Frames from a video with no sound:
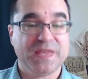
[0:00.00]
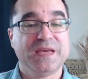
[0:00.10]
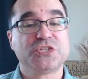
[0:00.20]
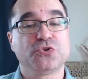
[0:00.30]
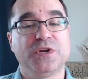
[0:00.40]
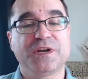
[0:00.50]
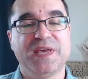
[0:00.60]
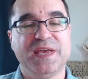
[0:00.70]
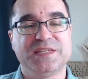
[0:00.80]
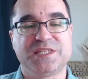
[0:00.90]
So in our
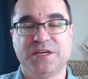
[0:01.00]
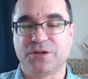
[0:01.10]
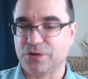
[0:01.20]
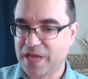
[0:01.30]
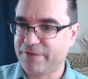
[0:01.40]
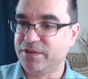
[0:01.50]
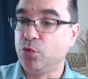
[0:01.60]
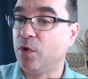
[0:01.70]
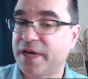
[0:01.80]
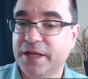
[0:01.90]
case here, having
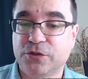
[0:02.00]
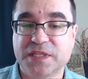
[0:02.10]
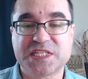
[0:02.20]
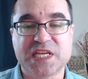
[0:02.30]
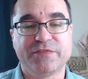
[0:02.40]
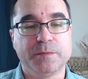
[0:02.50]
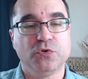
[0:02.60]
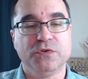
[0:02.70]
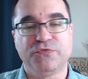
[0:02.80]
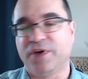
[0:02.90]

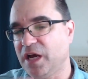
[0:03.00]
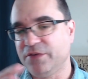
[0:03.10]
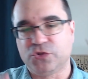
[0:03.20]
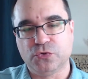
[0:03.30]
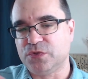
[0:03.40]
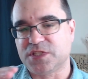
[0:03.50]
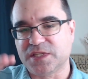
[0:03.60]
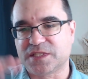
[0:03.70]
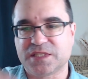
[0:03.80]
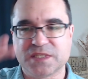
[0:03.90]

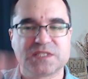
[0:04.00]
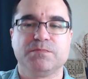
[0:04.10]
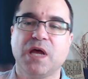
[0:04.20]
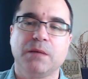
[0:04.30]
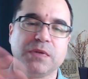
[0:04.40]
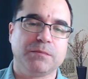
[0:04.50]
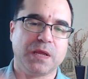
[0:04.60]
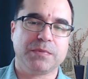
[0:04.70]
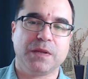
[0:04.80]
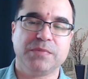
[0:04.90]
107.5266 blah, blah, blah,
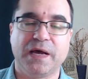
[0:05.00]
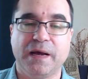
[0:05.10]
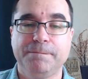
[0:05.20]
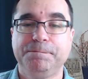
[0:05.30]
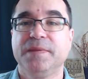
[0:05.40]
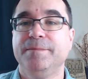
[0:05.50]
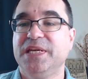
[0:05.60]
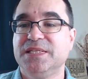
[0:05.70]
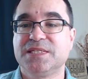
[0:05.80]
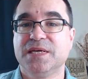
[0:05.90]
blah, blah
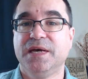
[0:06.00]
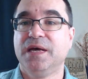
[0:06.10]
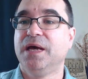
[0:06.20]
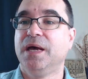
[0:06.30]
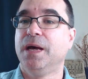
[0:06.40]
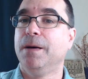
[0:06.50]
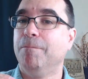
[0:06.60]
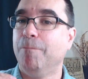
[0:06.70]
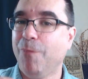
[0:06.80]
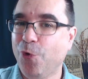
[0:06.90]
means
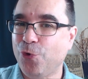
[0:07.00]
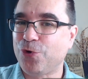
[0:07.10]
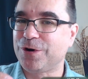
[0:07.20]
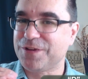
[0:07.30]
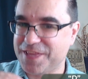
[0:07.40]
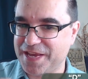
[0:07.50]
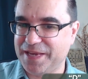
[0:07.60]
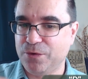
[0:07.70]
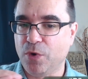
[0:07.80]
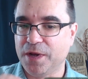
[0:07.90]
more
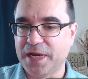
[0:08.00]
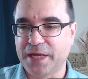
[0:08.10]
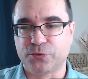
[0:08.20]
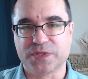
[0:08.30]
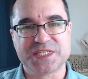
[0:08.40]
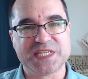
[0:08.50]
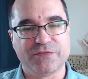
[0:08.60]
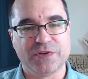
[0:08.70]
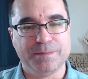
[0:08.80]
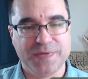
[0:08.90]
than
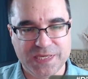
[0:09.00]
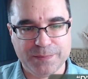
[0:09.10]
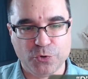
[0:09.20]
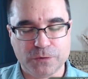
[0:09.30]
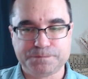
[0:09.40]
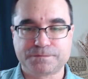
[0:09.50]
107 people.